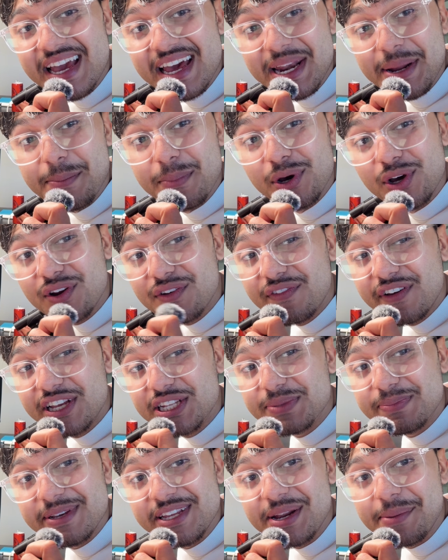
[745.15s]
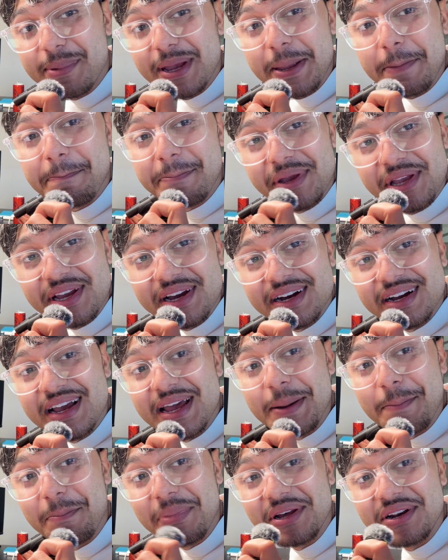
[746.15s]
and it motivates me to make bigger
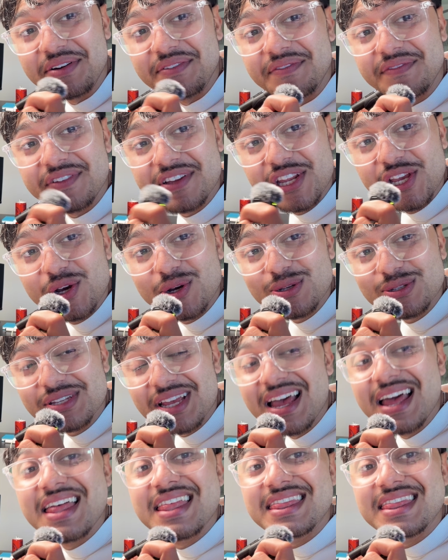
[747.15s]
and better videos.